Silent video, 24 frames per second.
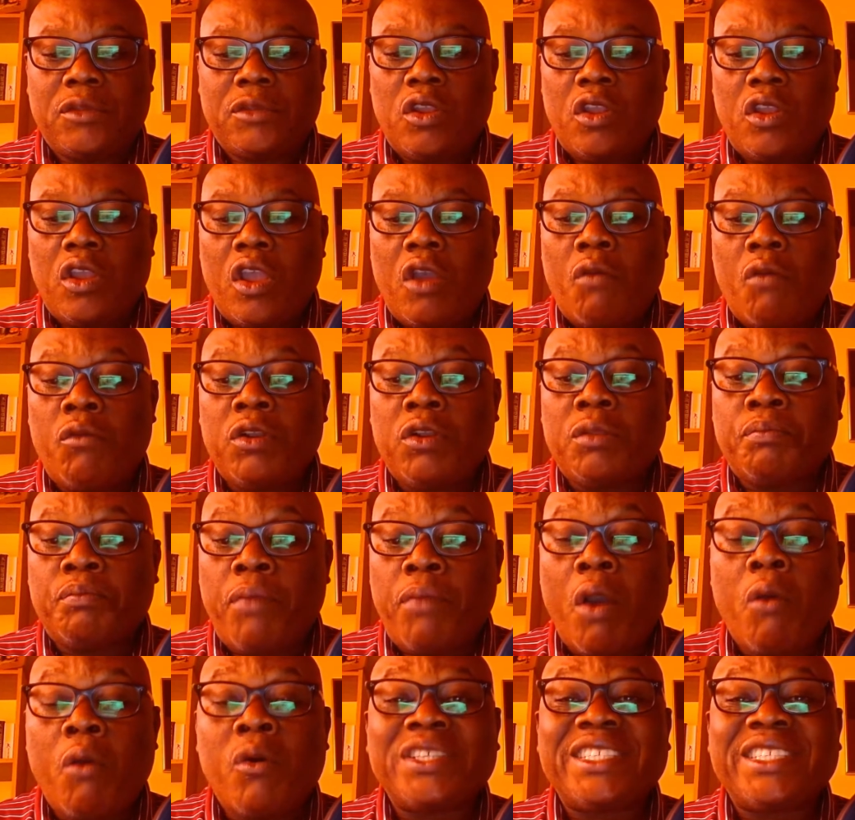with
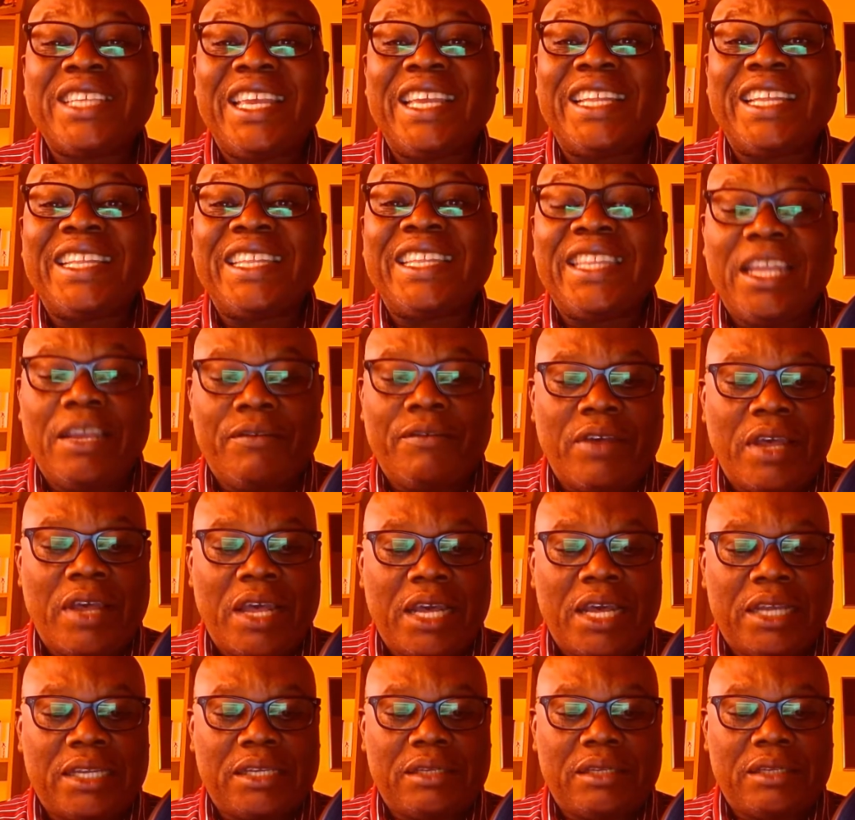powers it never had,
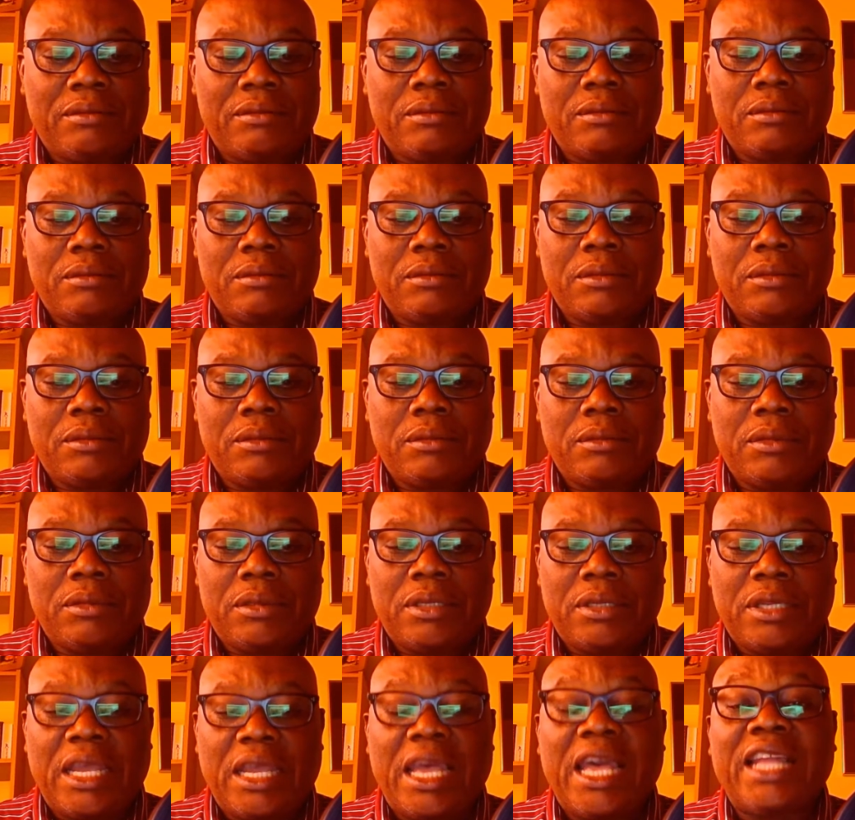
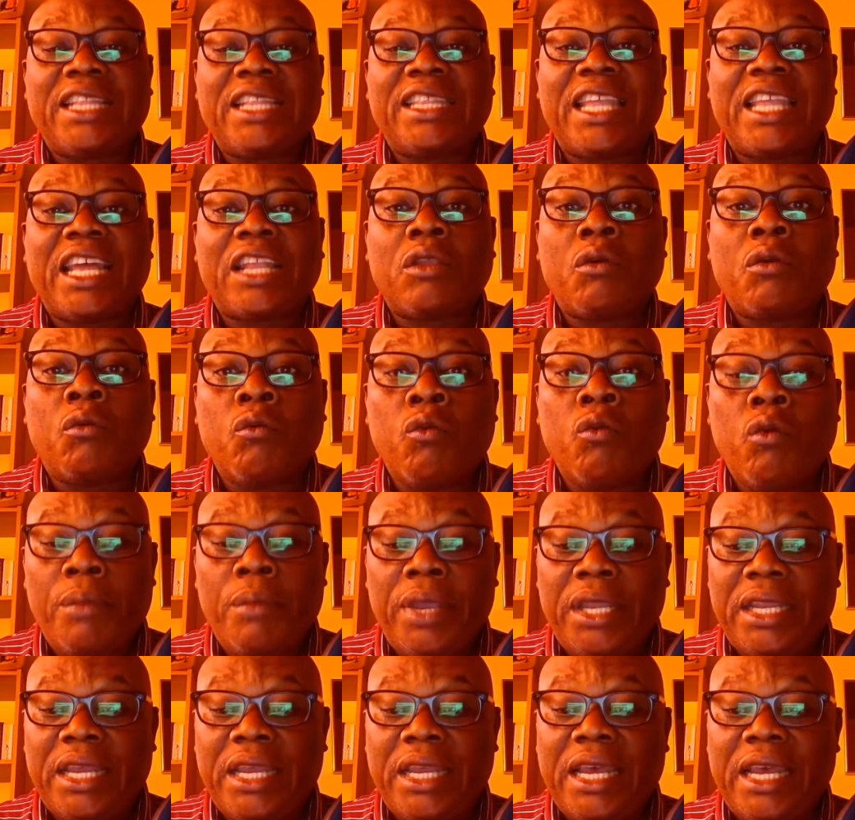and that women
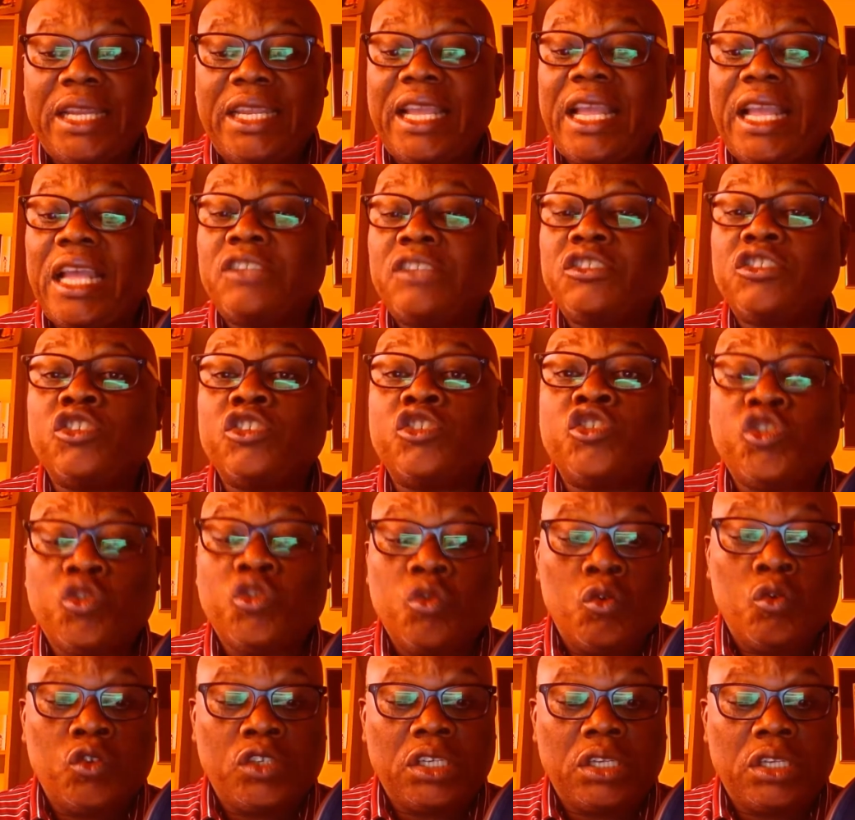had a
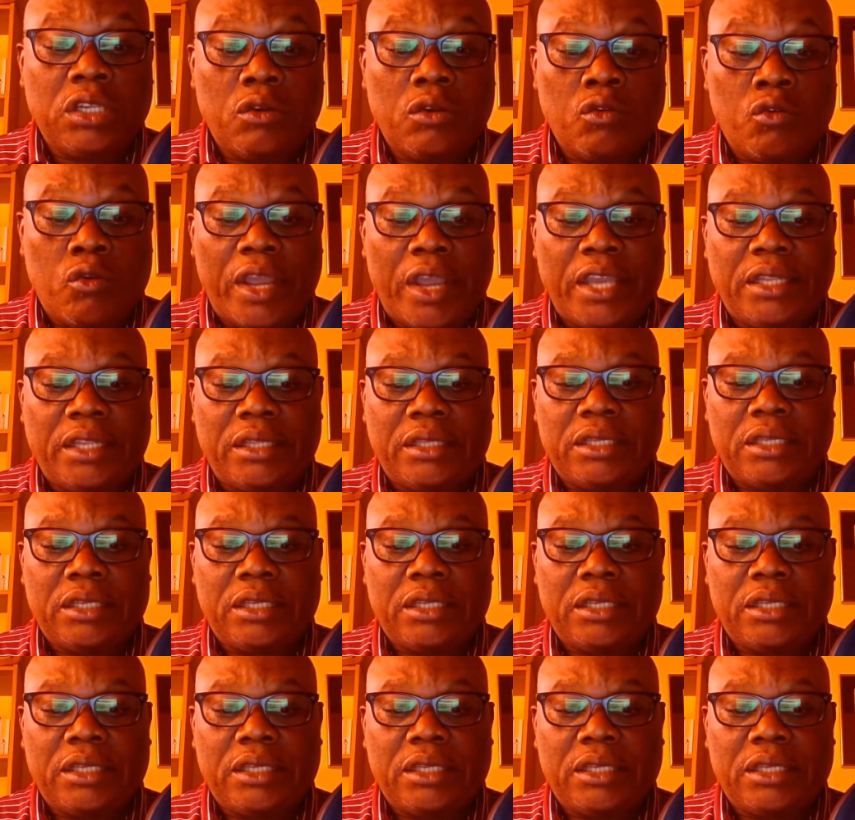constitutional right